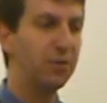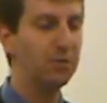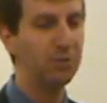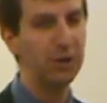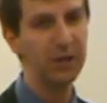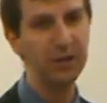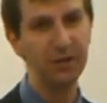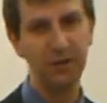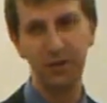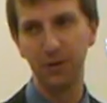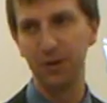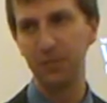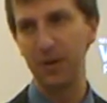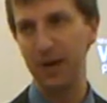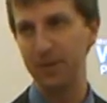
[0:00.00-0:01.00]
with
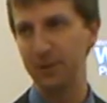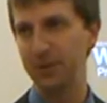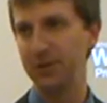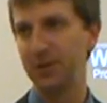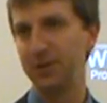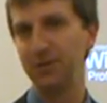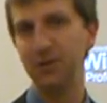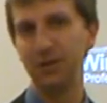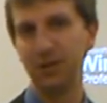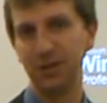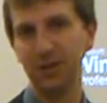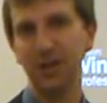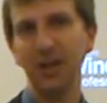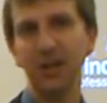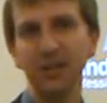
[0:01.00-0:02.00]
your papers in the
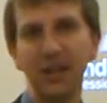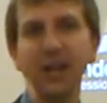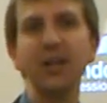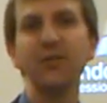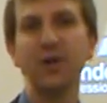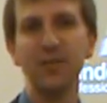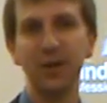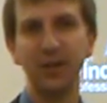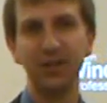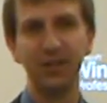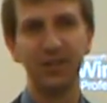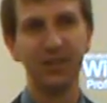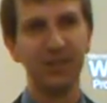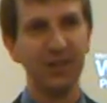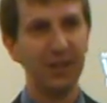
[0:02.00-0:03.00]
future. Thank you very
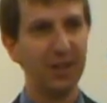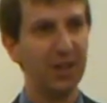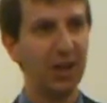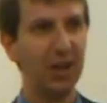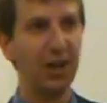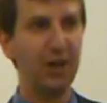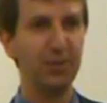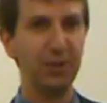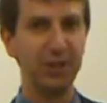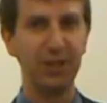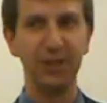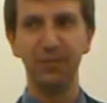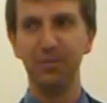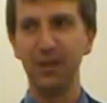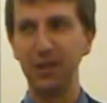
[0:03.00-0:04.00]
much. I
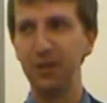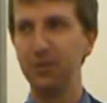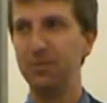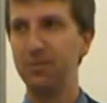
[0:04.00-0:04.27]
appreciate it. Thank you.